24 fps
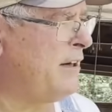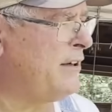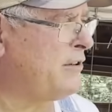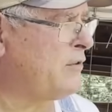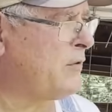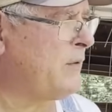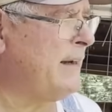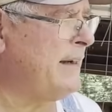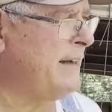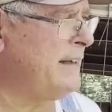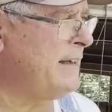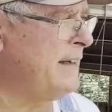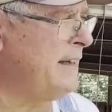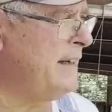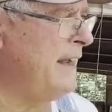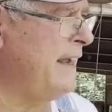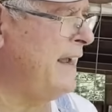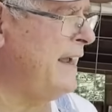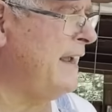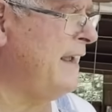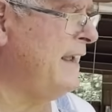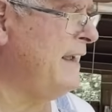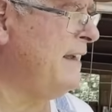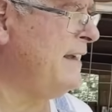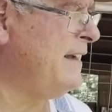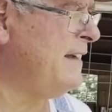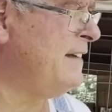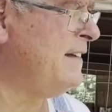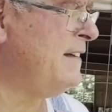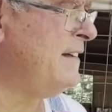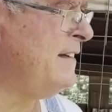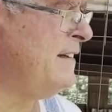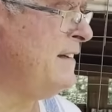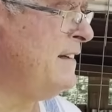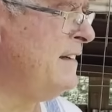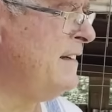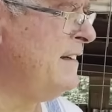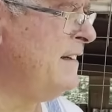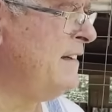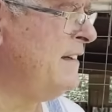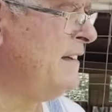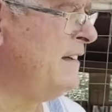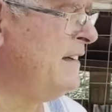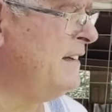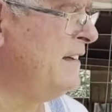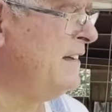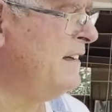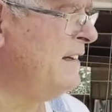a treat today.
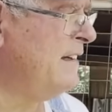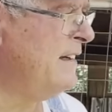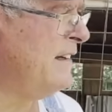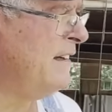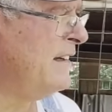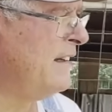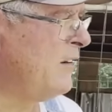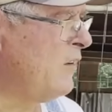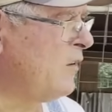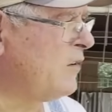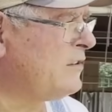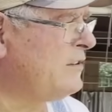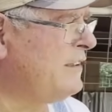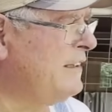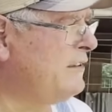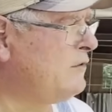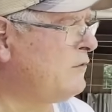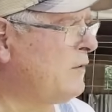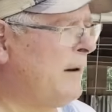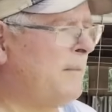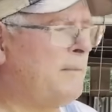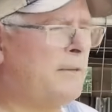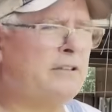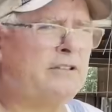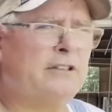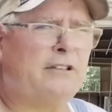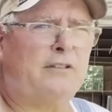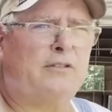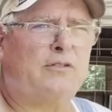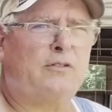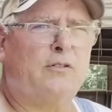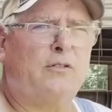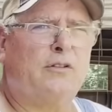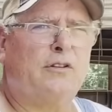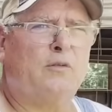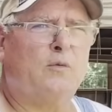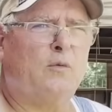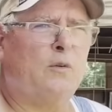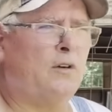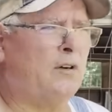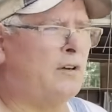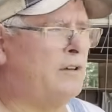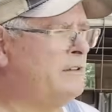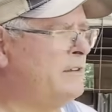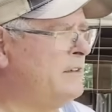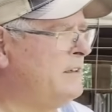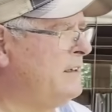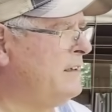Of course, he's rummaging through the
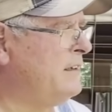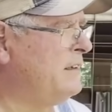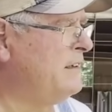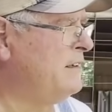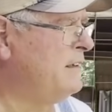woods.